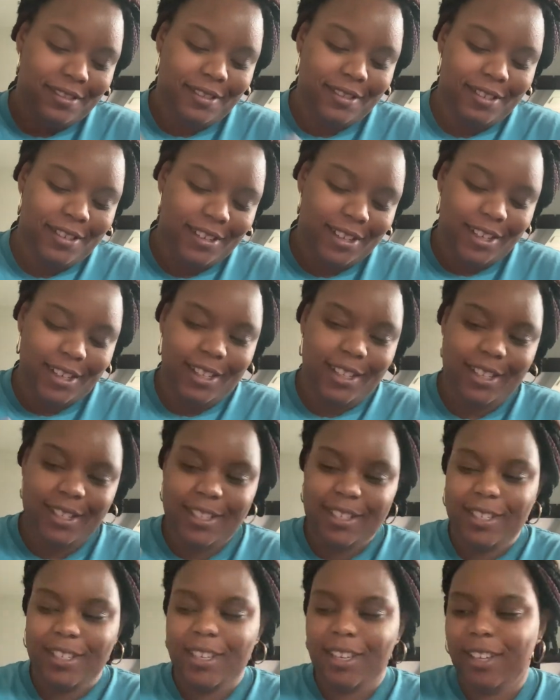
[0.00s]
All right, let's
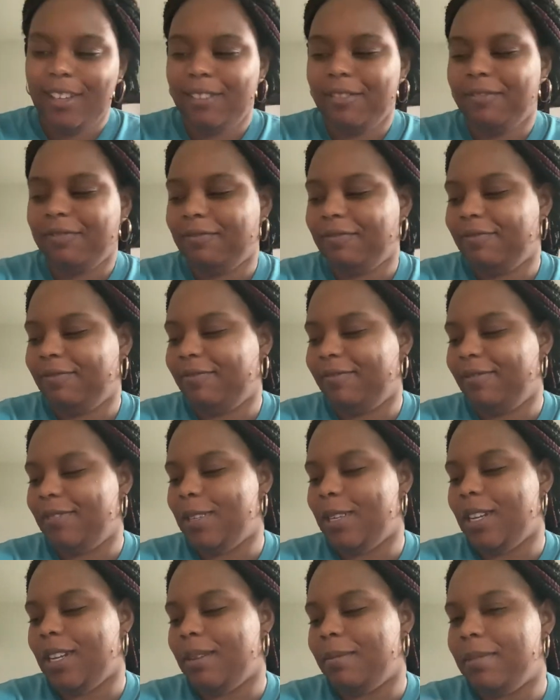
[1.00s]
see
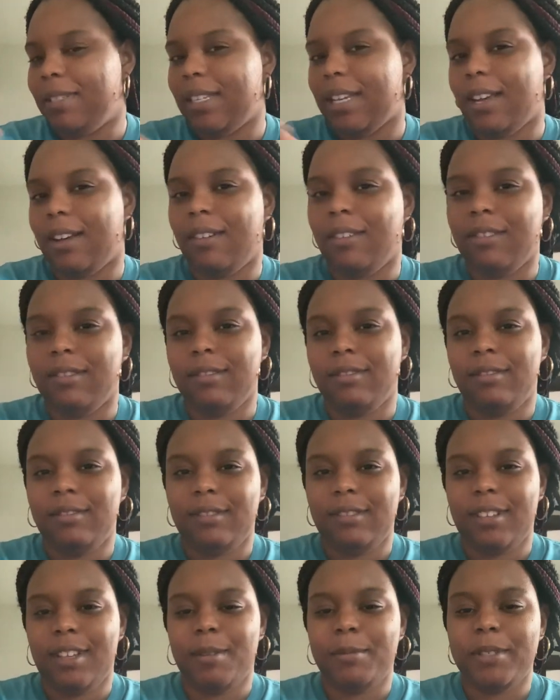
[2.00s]
what comes out.
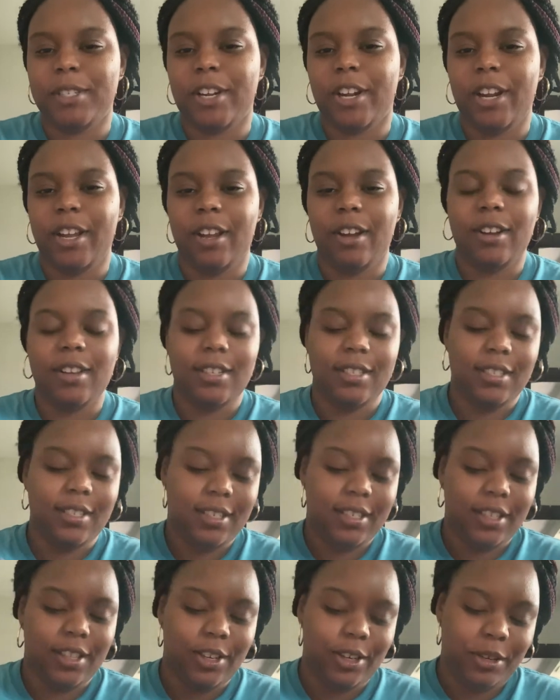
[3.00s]
I'm sorry, y'all, because this
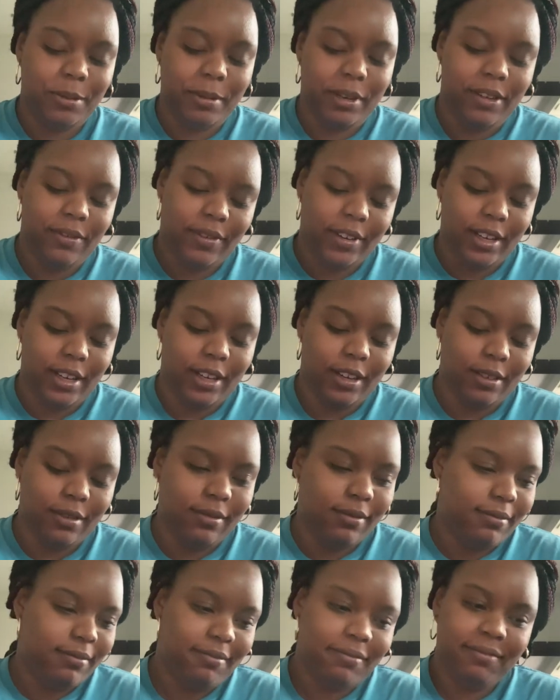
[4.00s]
is a 30-minute video.
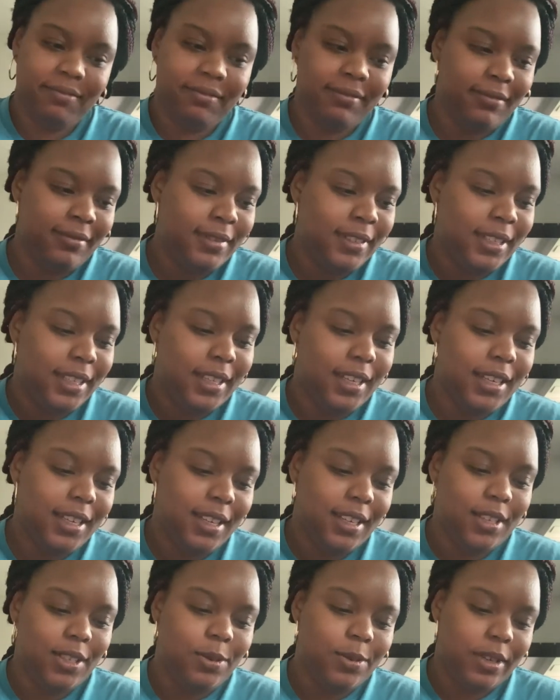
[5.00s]
It
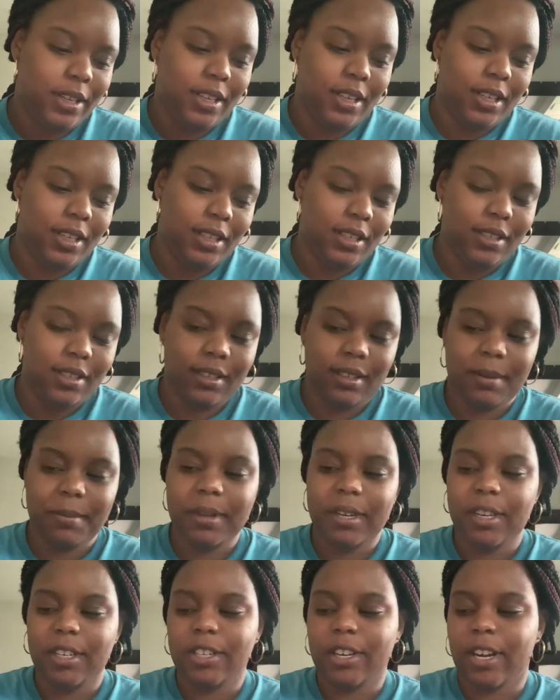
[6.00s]
is what it is. I'm
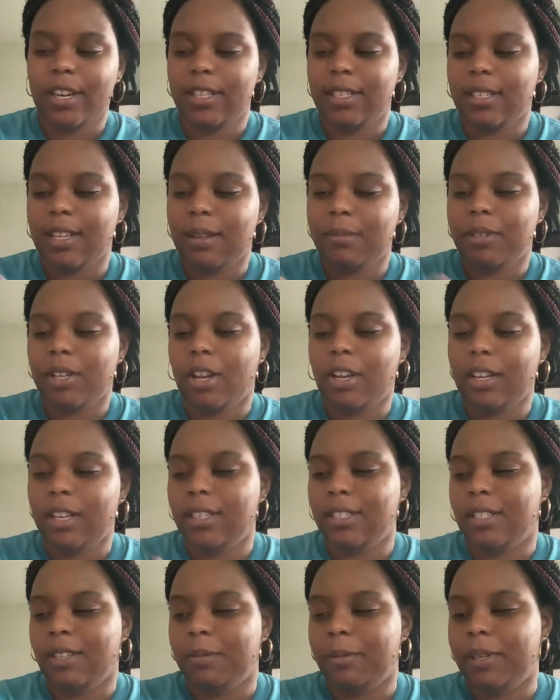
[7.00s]
going to try to stop
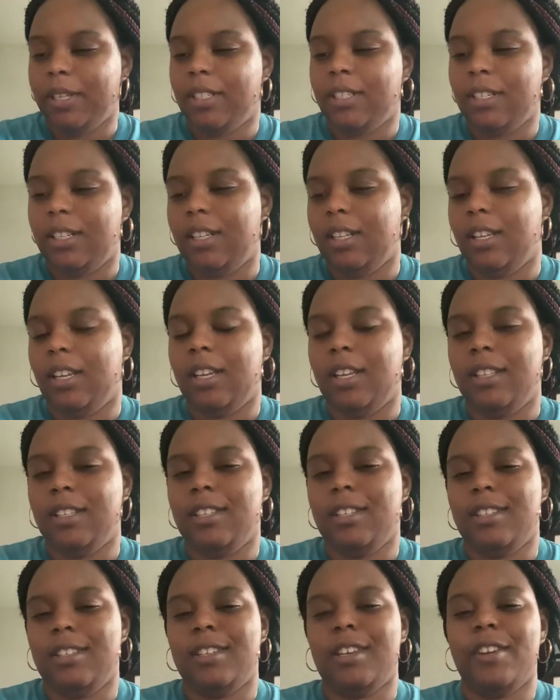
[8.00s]
talking so much and then get
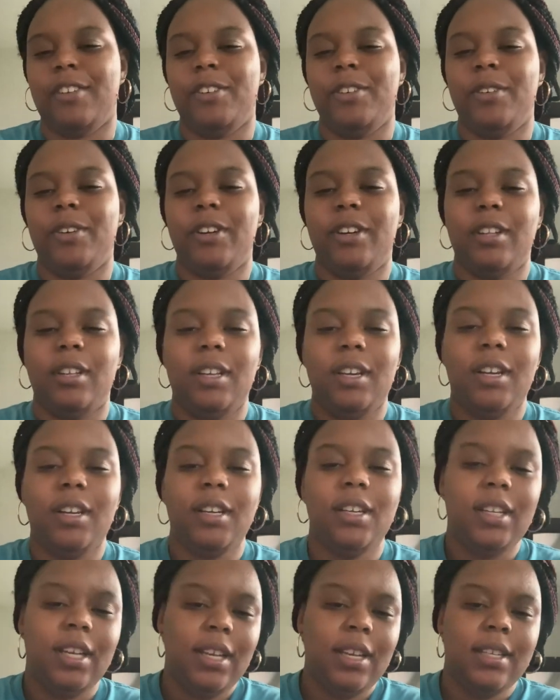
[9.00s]
into tarot earlier.
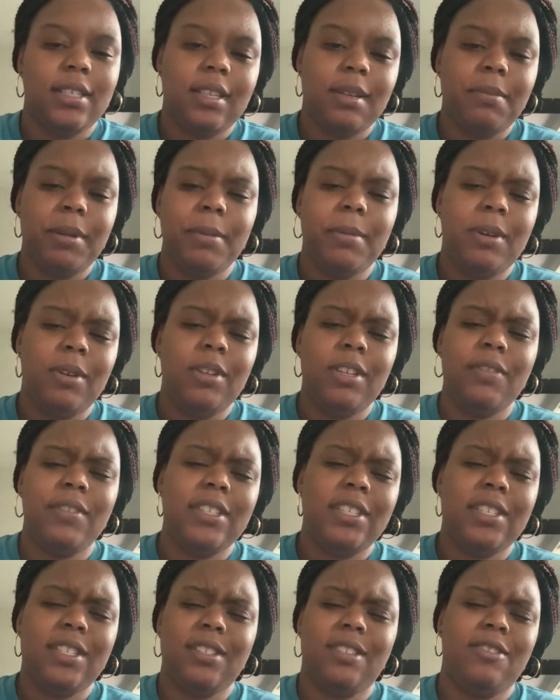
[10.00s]
Some people don't
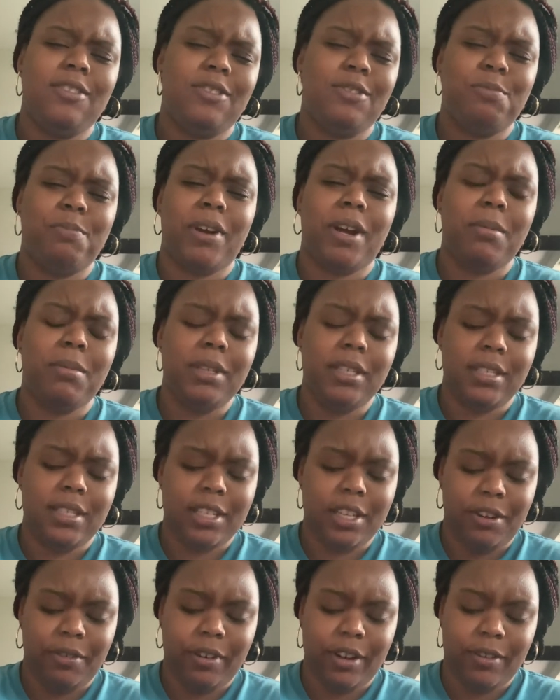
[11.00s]
even probably
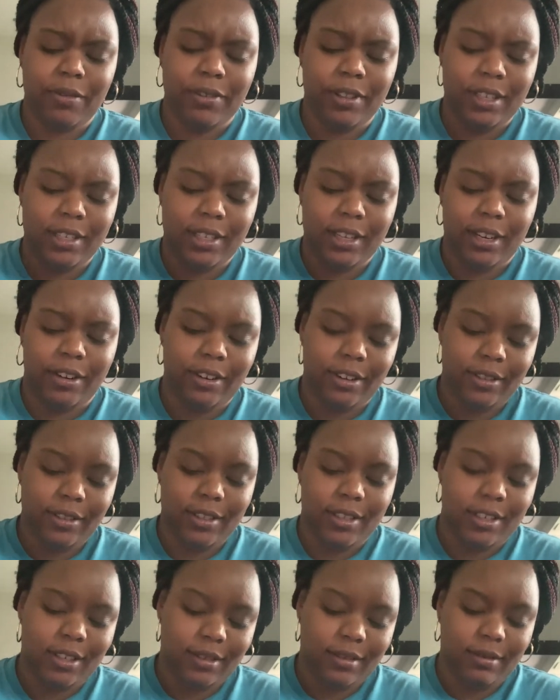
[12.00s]
stick around for the tarot.
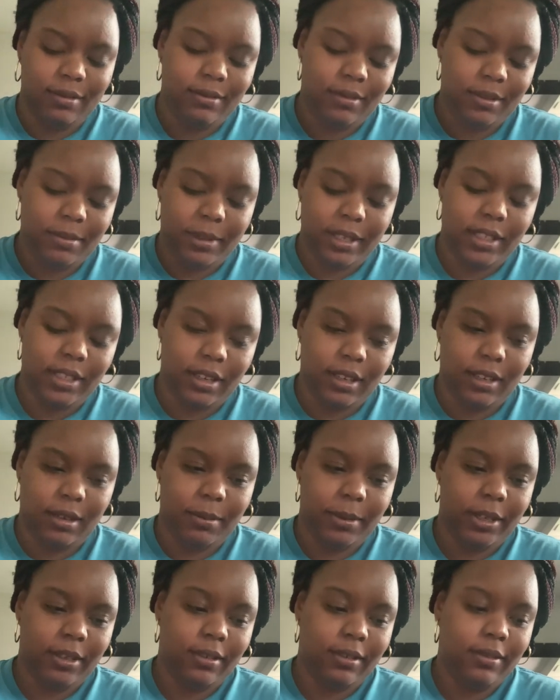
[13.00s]
So what am I
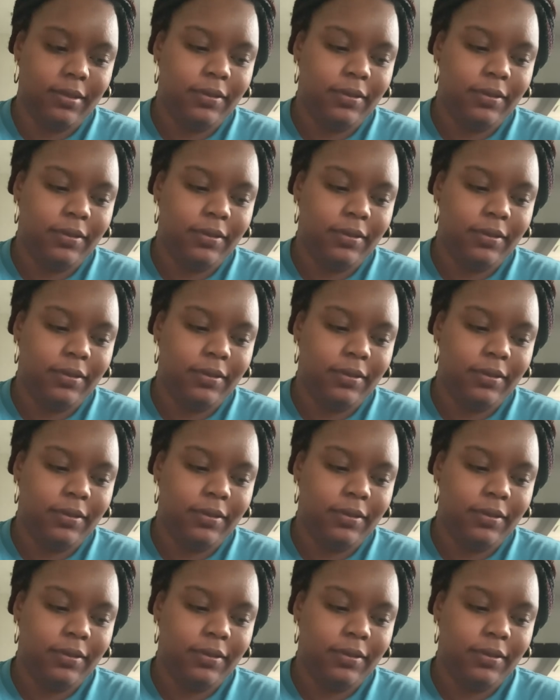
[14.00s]
talking about?